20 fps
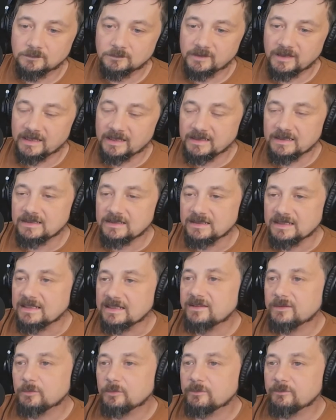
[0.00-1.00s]
They didn't
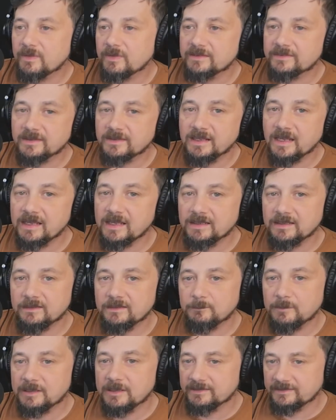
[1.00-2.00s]
need to investigate it
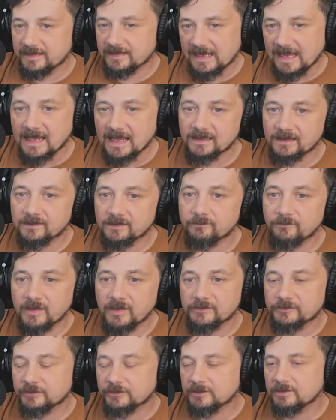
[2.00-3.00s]
because they had a
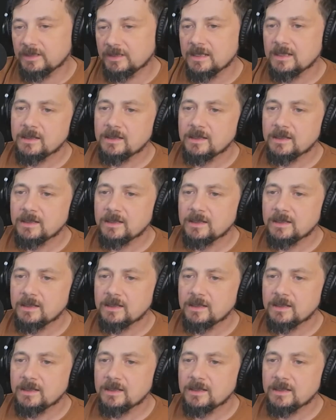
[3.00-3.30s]
confession.